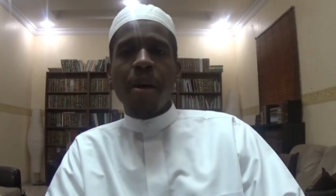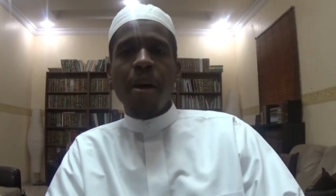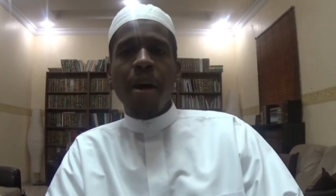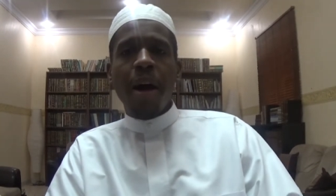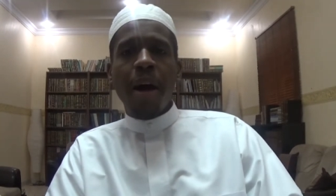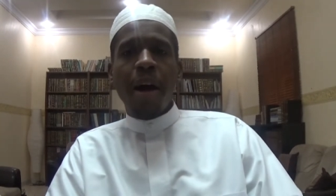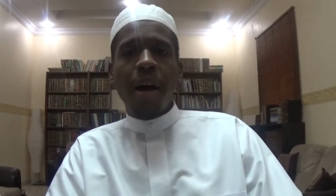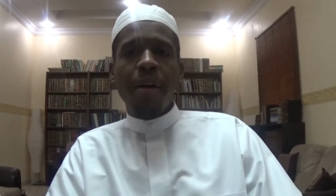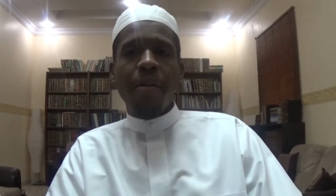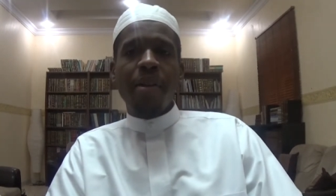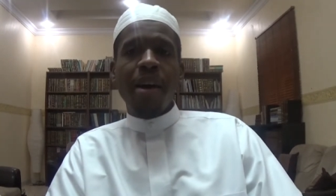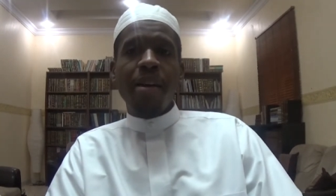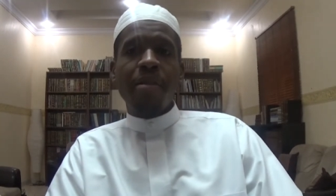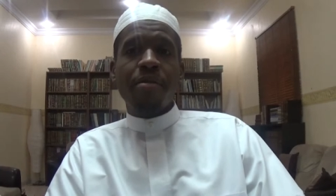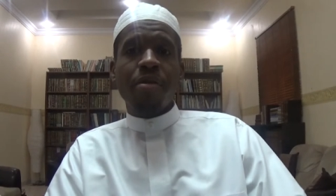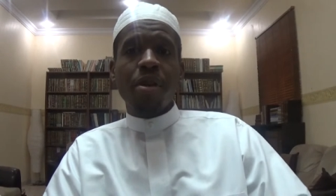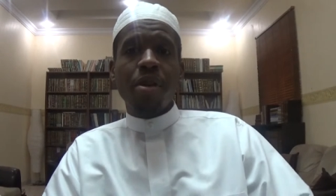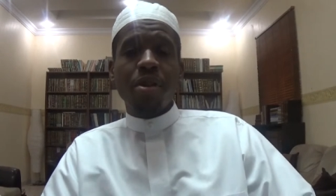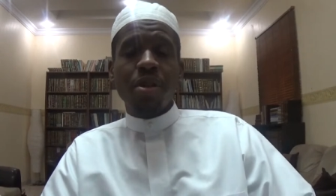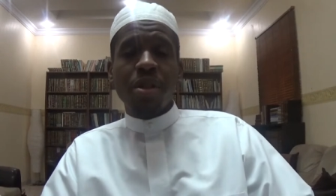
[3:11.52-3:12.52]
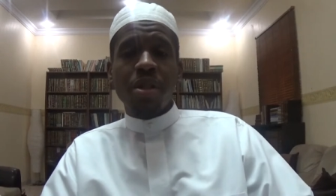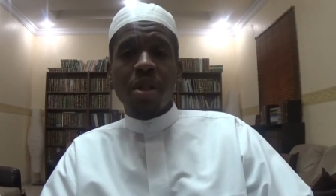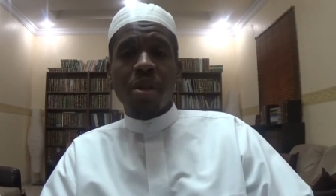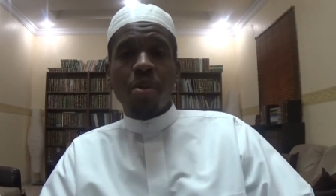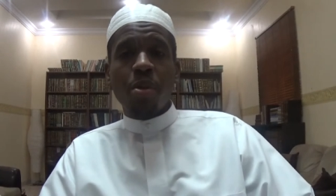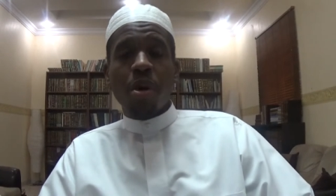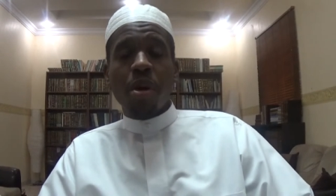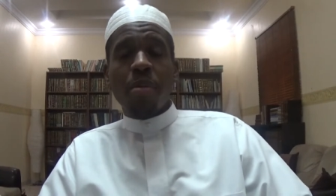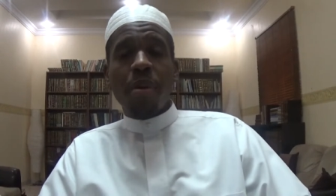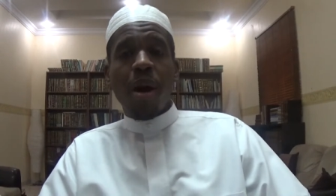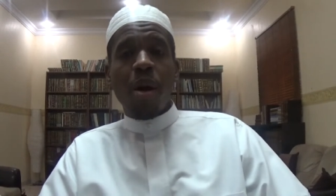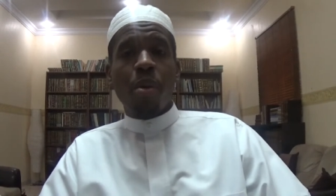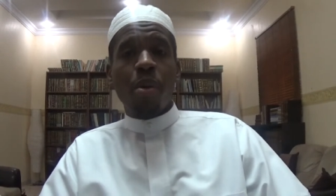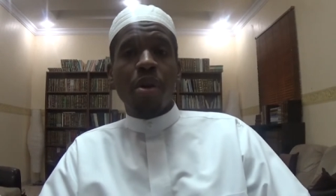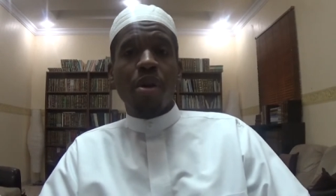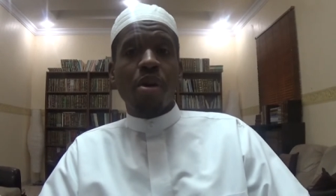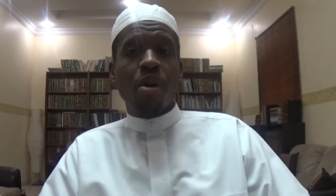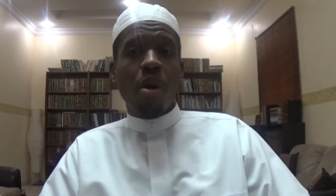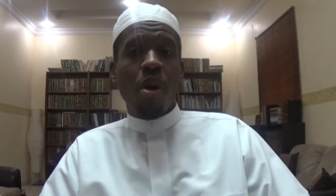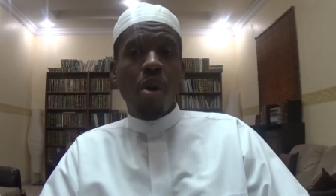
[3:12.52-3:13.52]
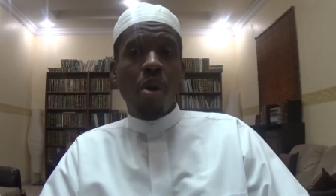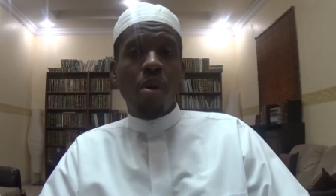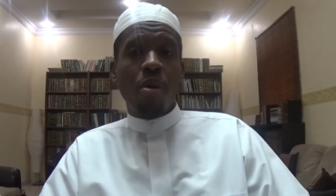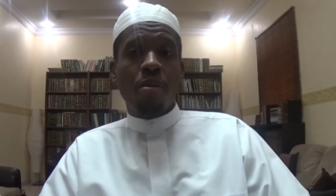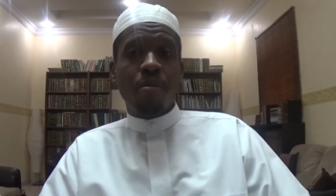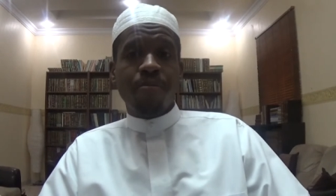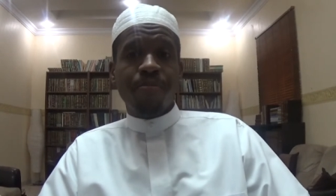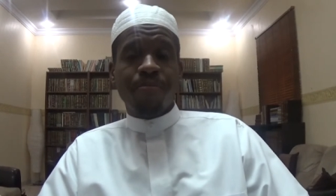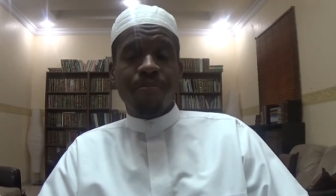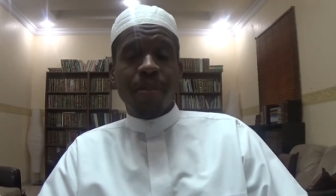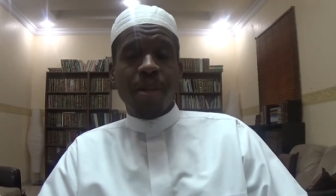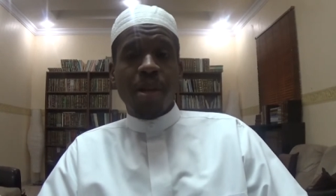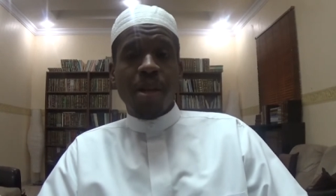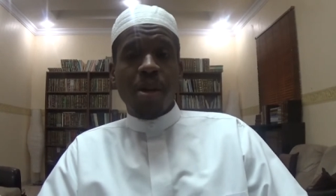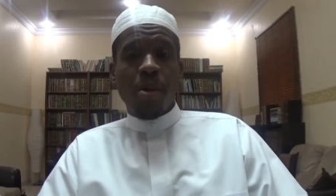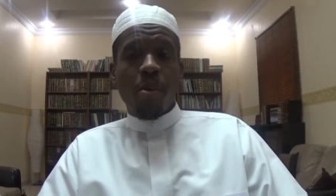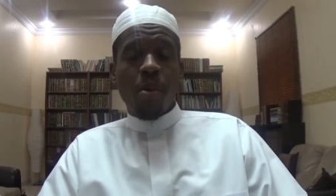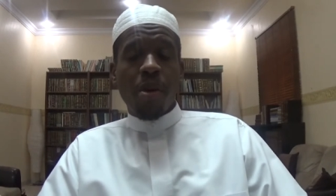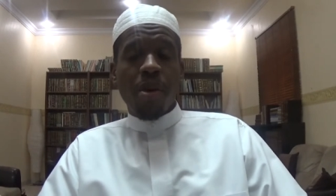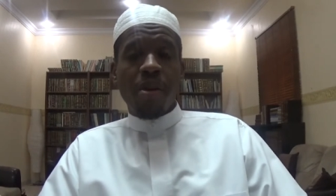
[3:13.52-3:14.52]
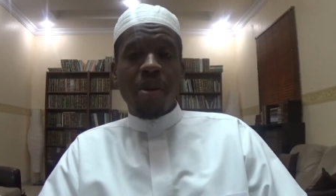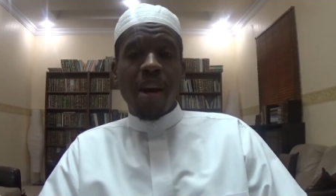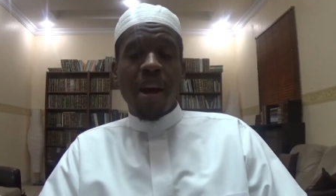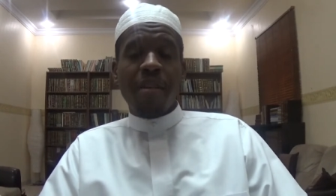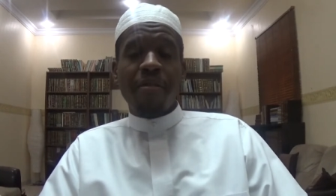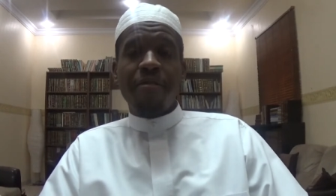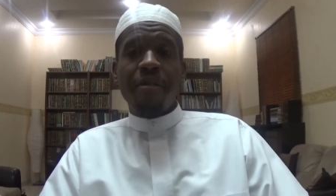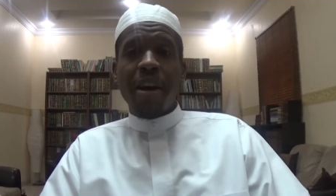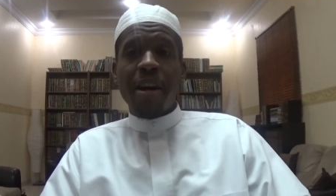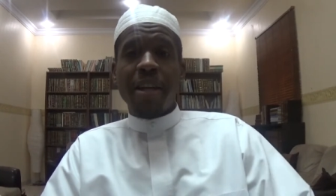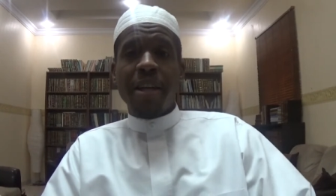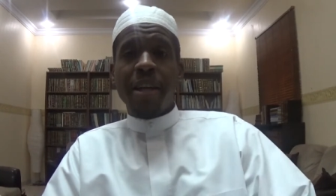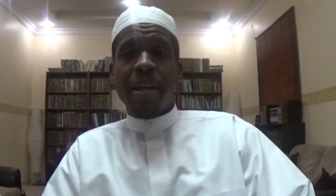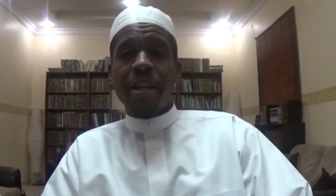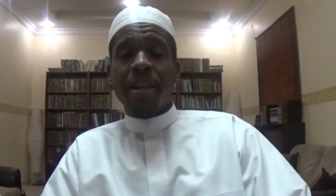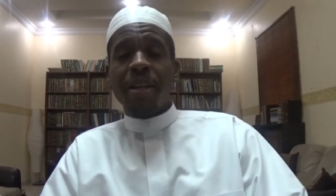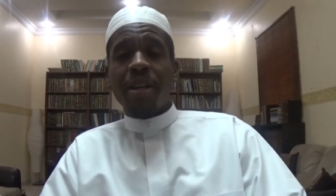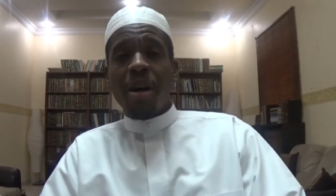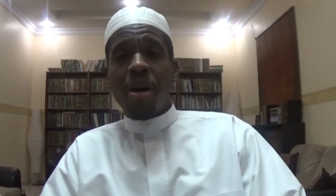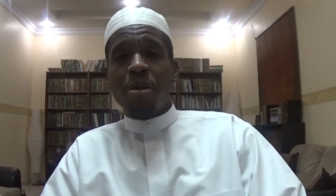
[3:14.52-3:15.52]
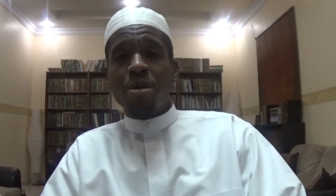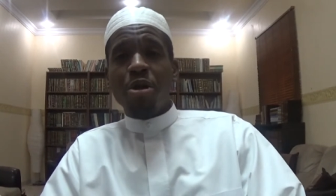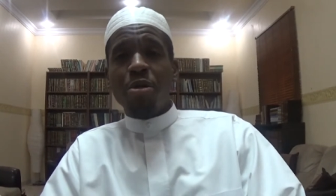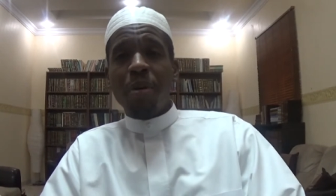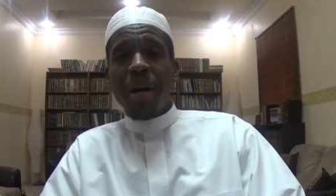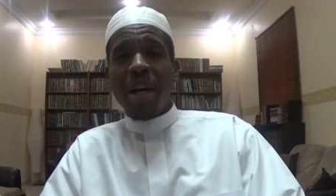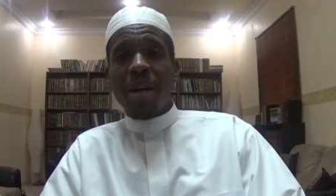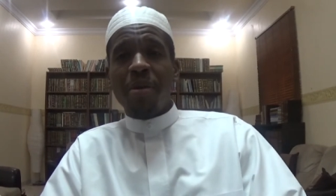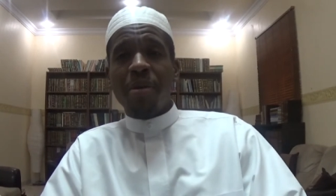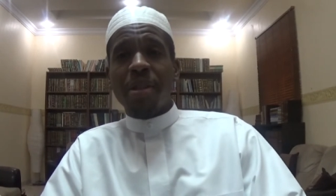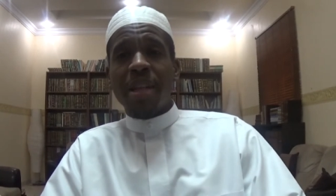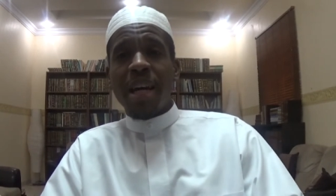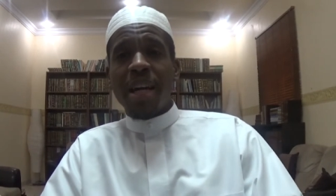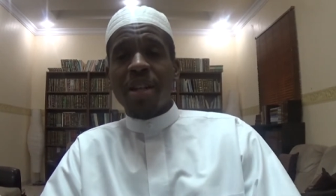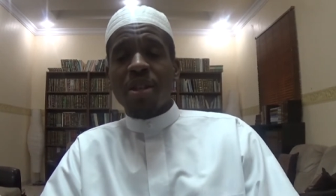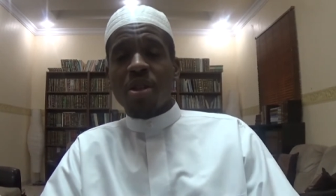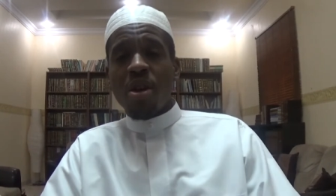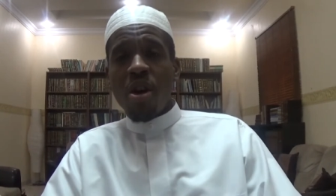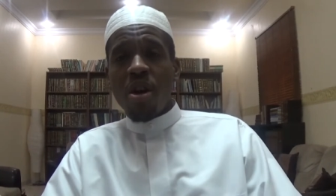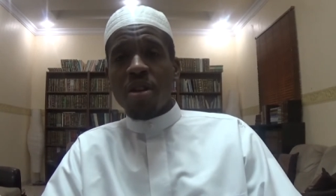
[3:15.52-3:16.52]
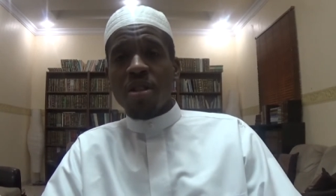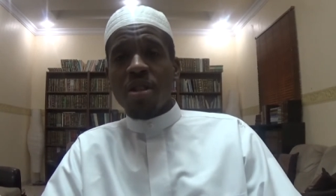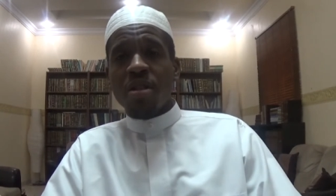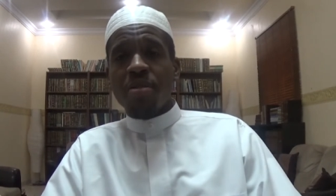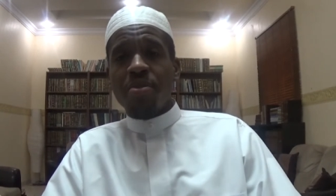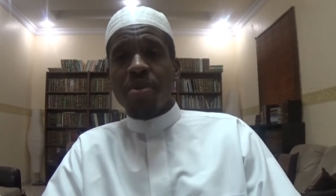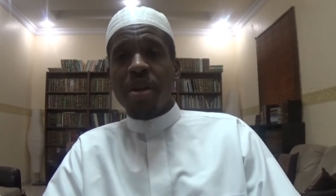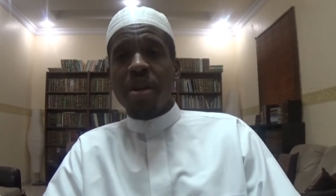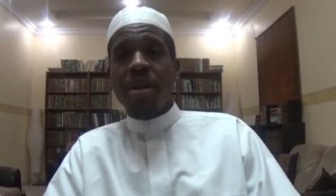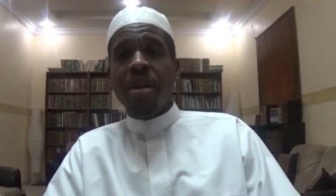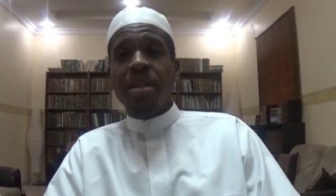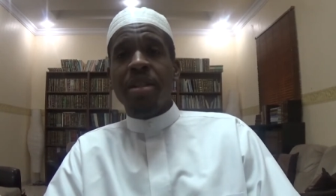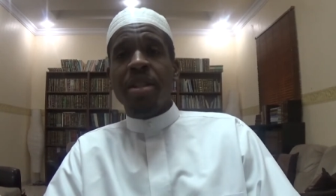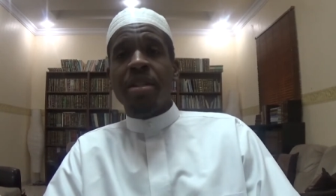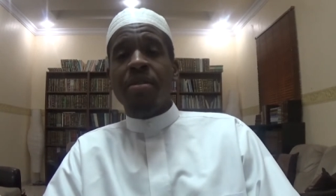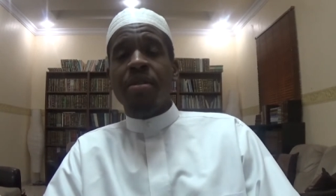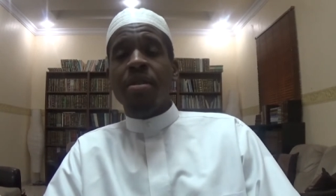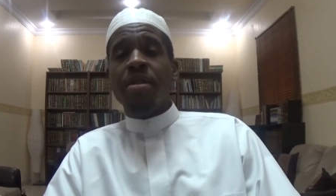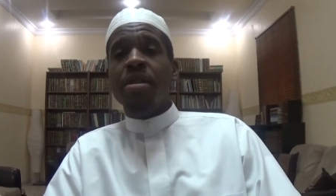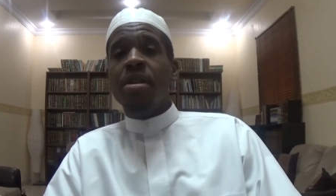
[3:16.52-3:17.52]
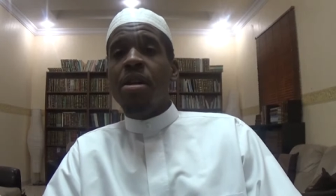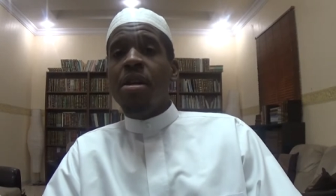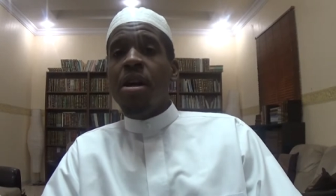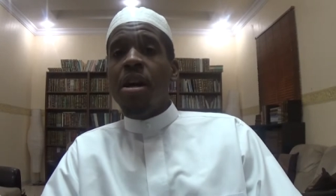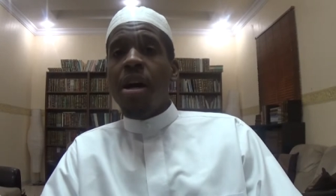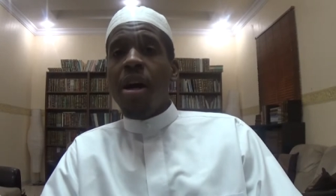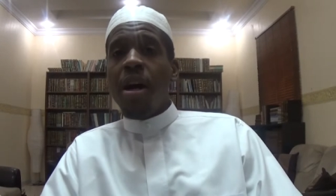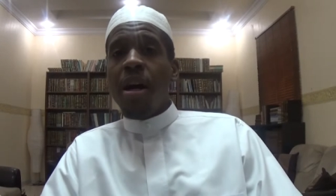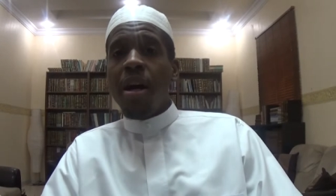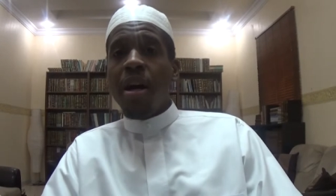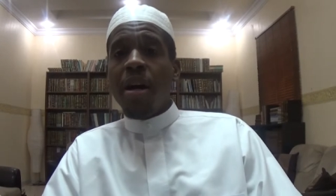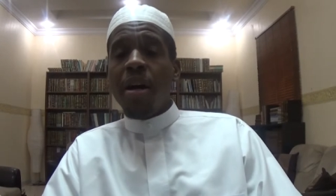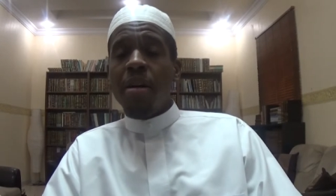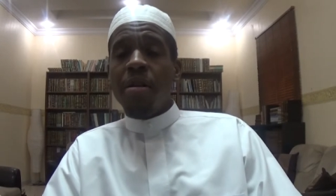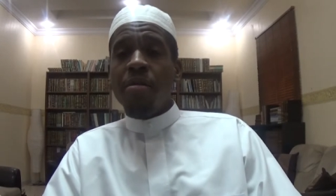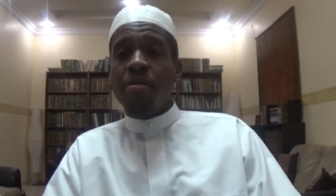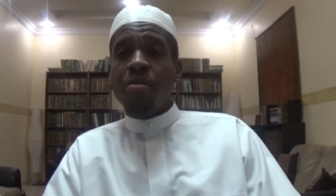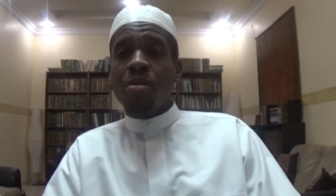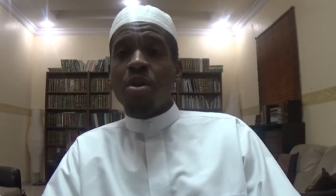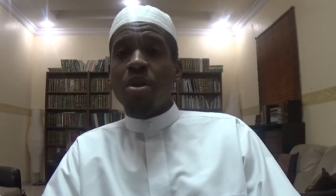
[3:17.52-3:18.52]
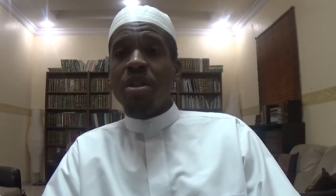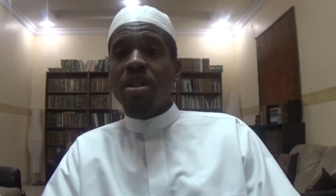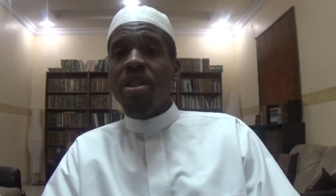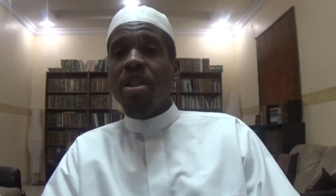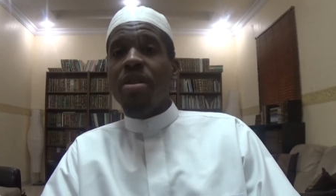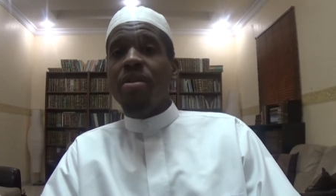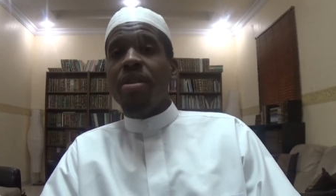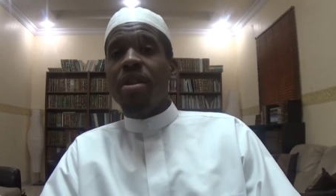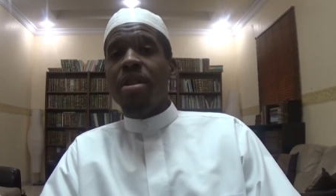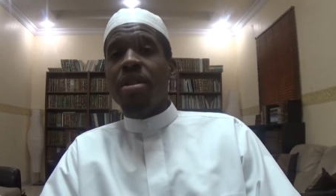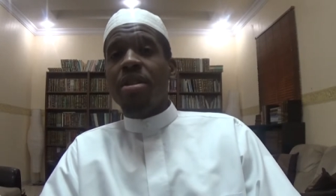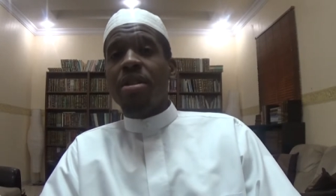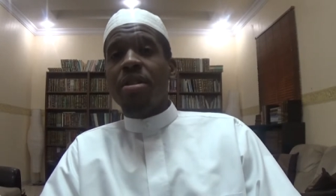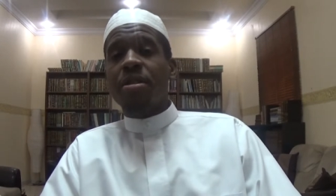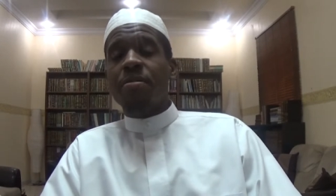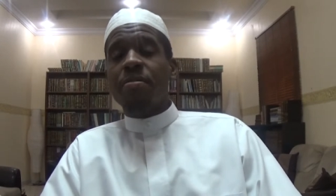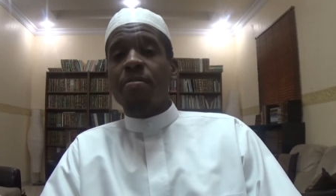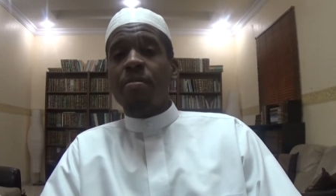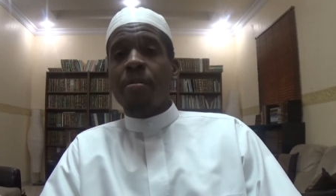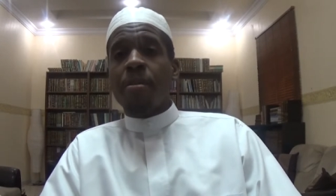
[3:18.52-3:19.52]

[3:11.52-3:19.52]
uh, that verse, then what about when you're home, when you're not fighting in Allah subhanahu wa ta'ala's cause, the prayer is even uh, more serious.